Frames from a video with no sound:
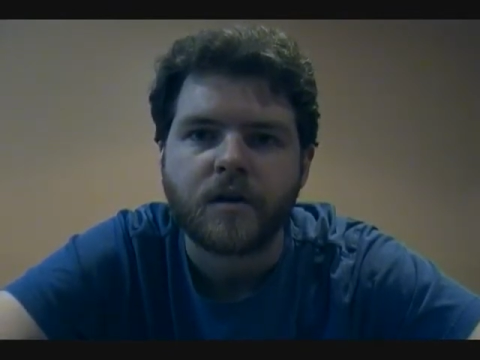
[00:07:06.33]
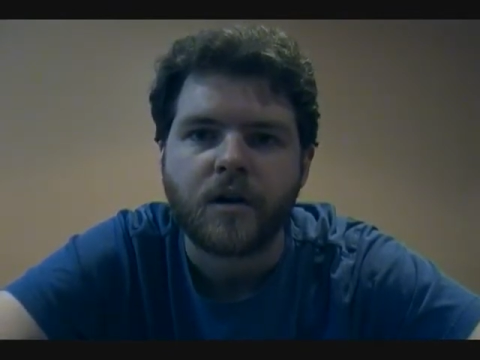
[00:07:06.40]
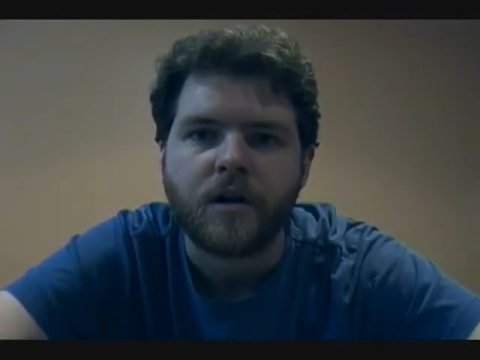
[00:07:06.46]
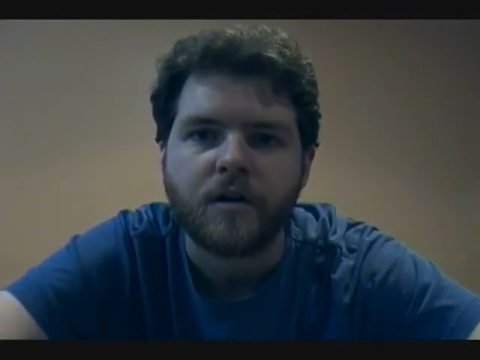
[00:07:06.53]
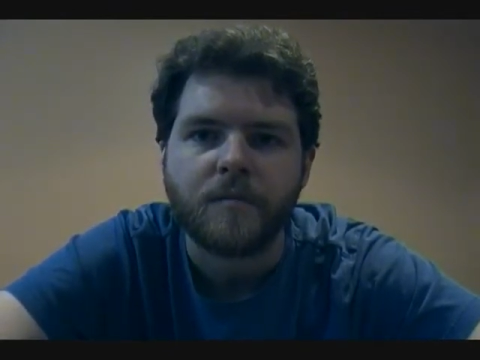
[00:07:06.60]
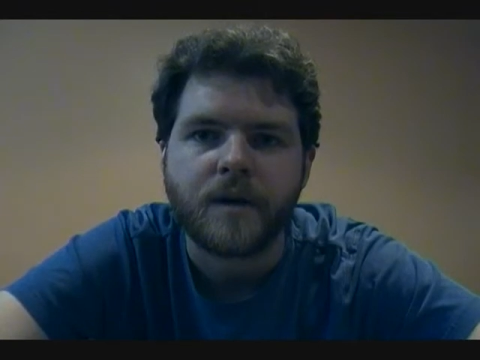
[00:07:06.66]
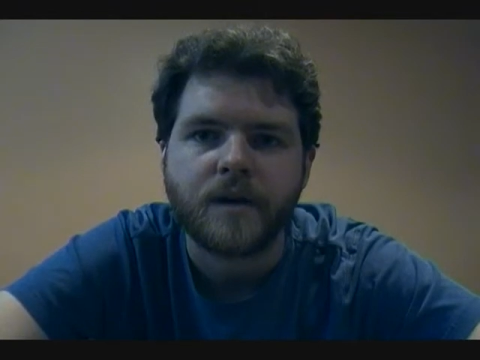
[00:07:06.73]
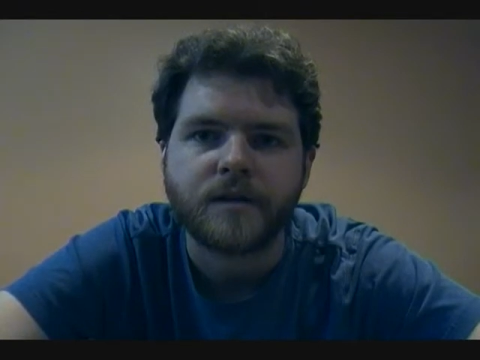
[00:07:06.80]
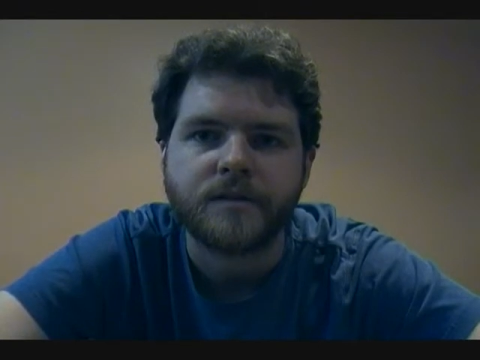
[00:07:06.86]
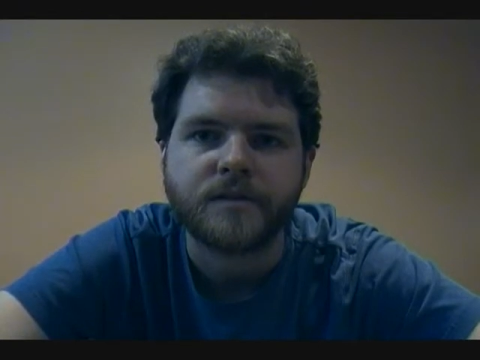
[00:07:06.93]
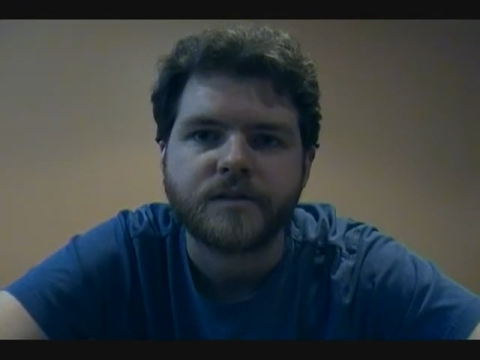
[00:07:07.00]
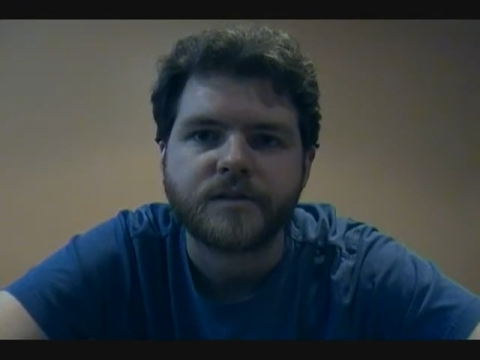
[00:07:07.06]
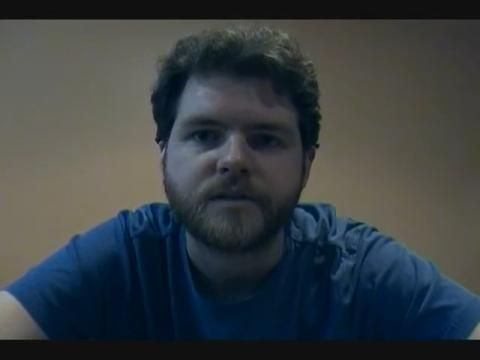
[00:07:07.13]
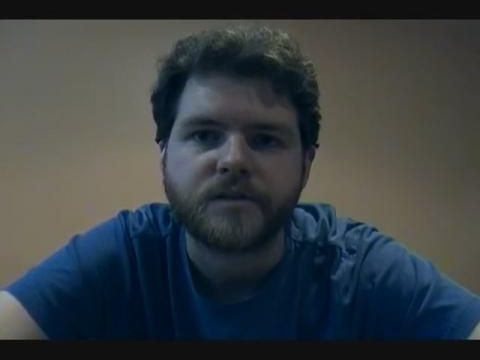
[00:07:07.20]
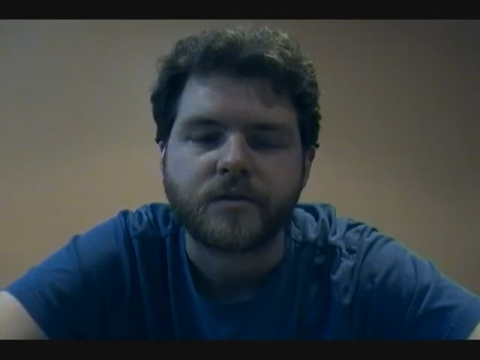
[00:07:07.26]

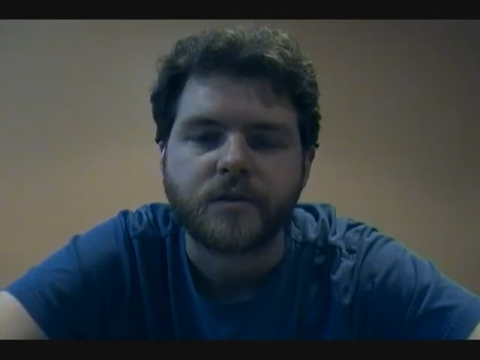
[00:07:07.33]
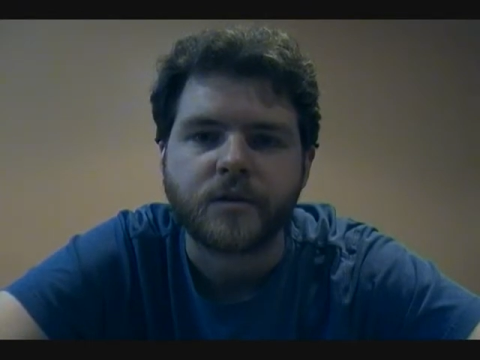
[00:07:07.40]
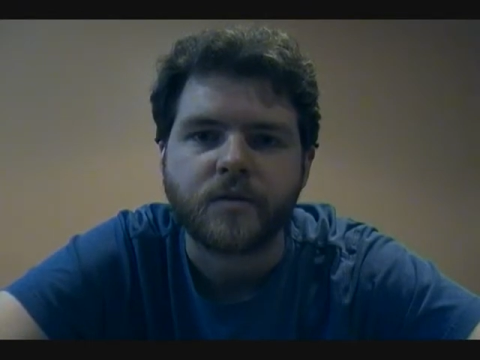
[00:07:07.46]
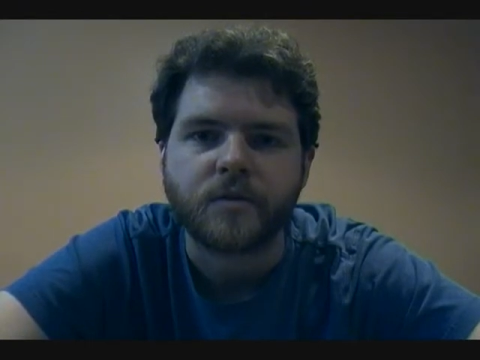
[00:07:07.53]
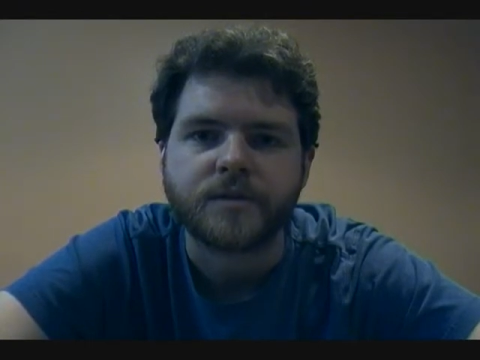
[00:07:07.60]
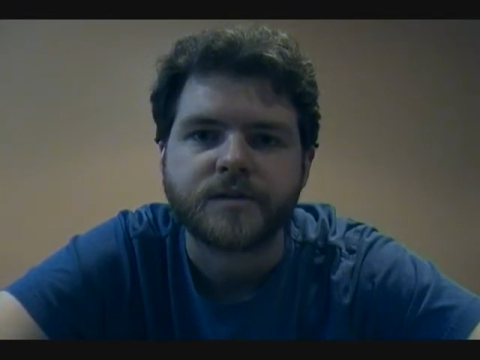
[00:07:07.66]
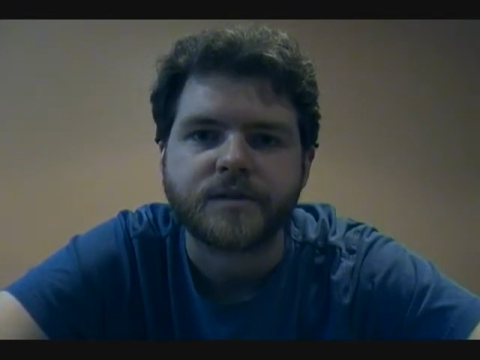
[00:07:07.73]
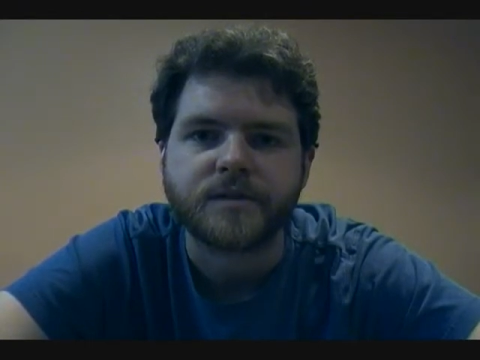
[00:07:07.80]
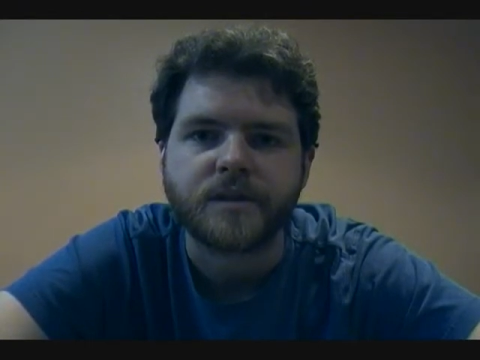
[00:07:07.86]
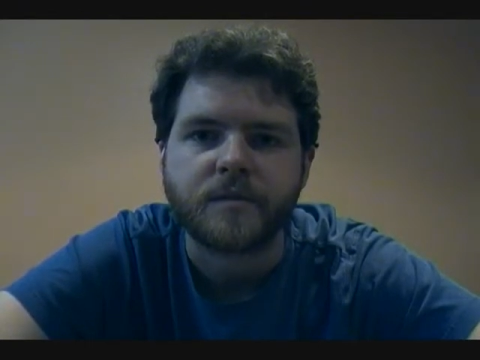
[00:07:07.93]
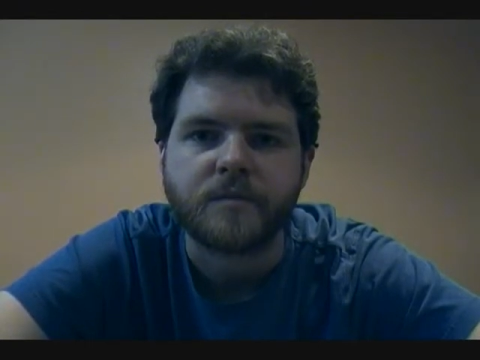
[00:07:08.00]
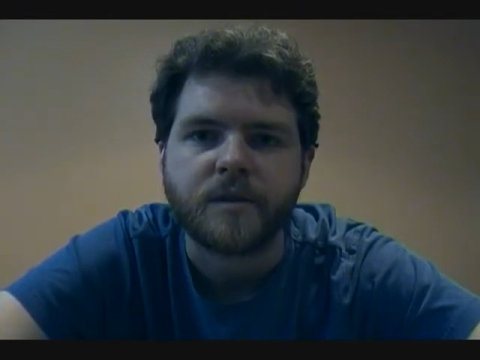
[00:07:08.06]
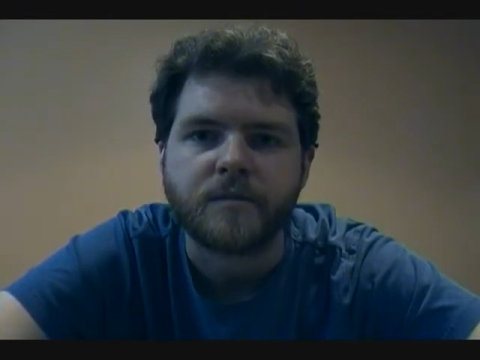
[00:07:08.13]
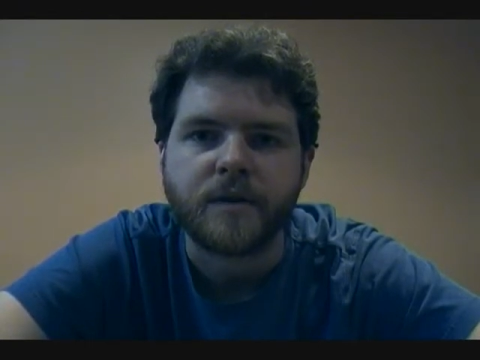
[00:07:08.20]
comments or wants to send me